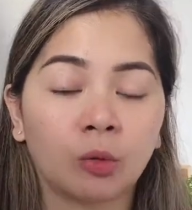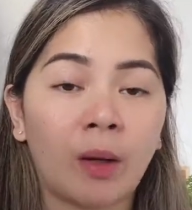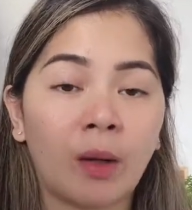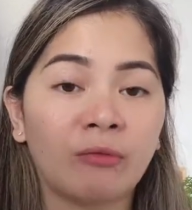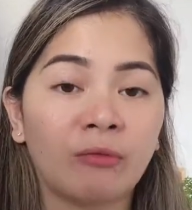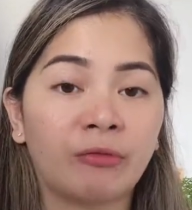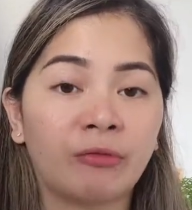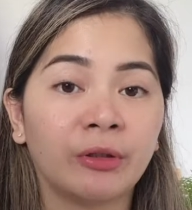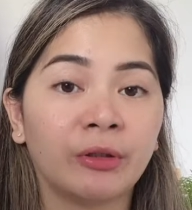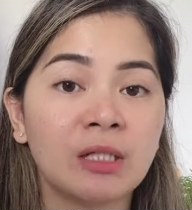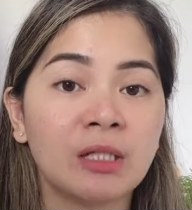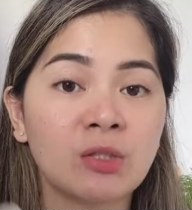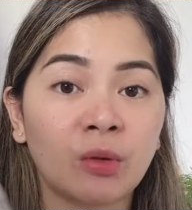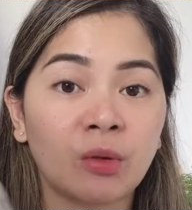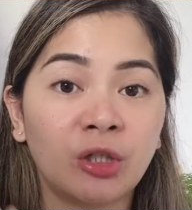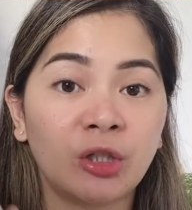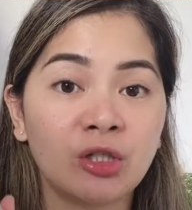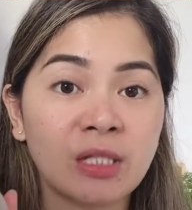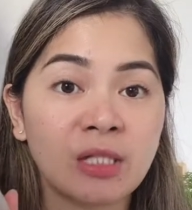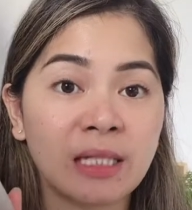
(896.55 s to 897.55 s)
Well, for this
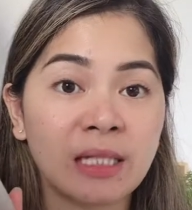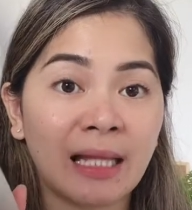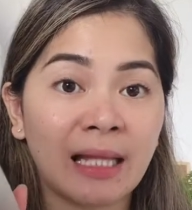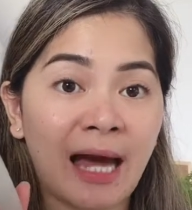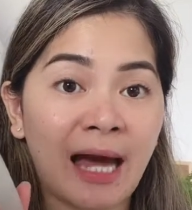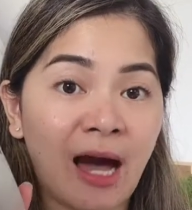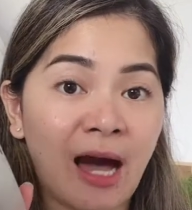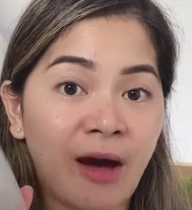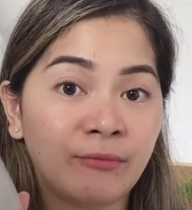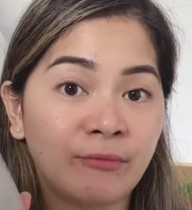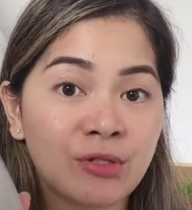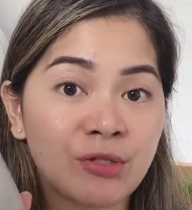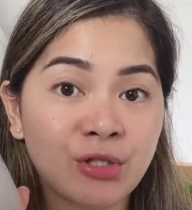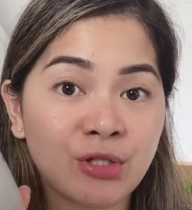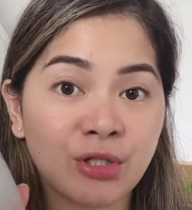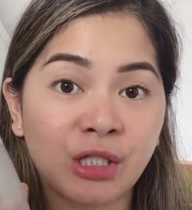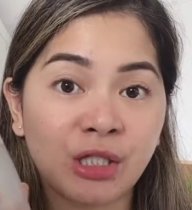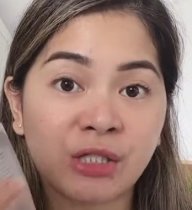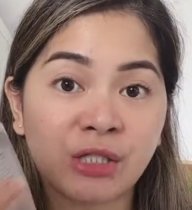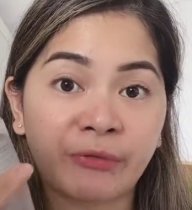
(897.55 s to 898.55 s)
one, you still have to
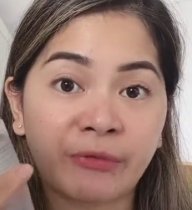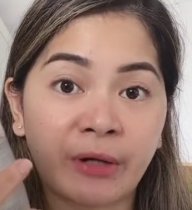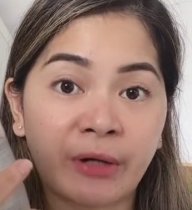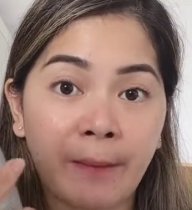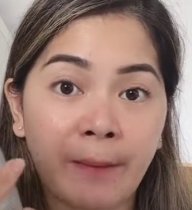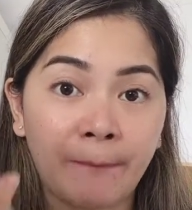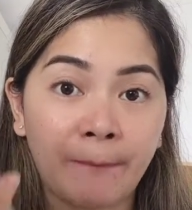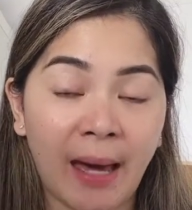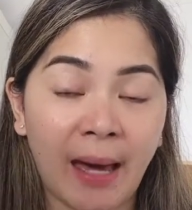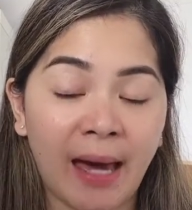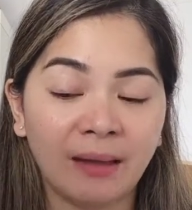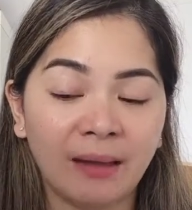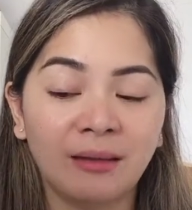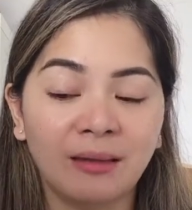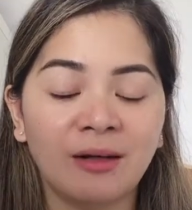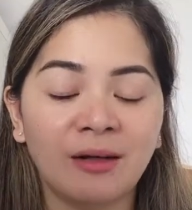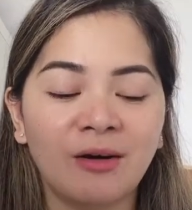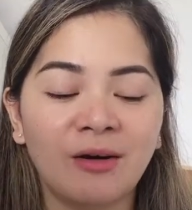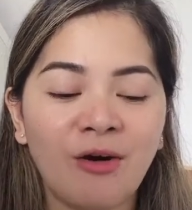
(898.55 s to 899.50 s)
search for a pad